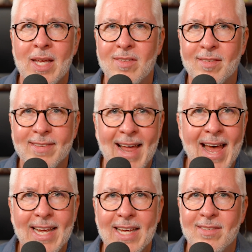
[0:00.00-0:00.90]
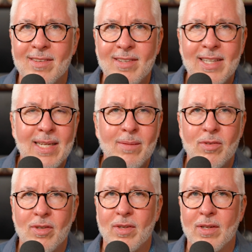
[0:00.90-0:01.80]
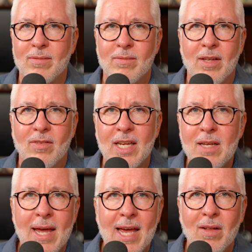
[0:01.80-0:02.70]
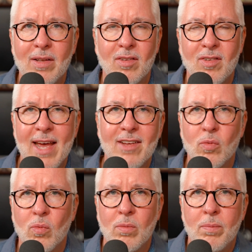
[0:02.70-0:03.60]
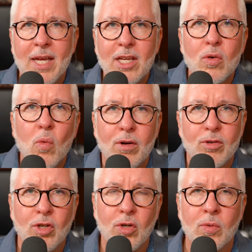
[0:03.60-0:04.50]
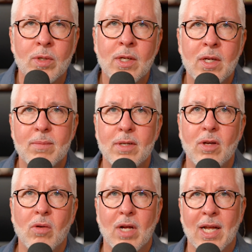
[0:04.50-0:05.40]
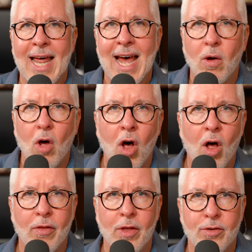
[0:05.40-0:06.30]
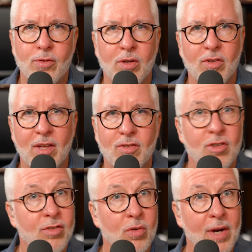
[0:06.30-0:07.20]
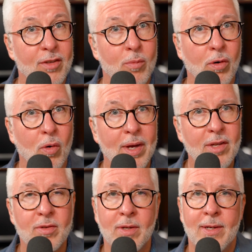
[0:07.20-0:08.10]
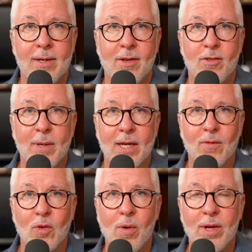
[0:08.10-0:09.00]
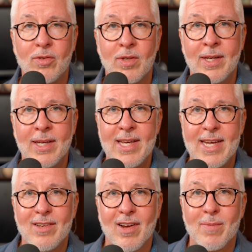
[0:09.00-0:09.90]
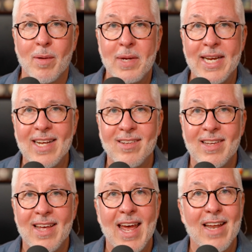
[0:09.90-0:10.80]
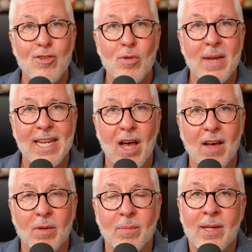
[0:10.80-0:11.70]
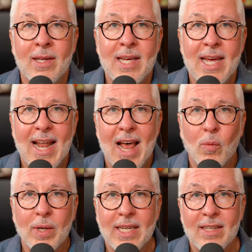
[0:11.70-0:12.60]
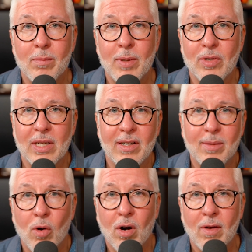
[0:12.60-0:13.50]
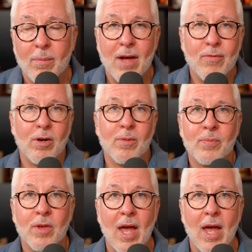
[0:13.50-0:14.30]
Is it Slack? Is it Teams? Is it email? Is it text? Pick your 1 or 2, but don't allow all those to exist. Just creates more noise. And speaking of noise, he talked about meetings and too many of them and how we need to build a little more of a buffer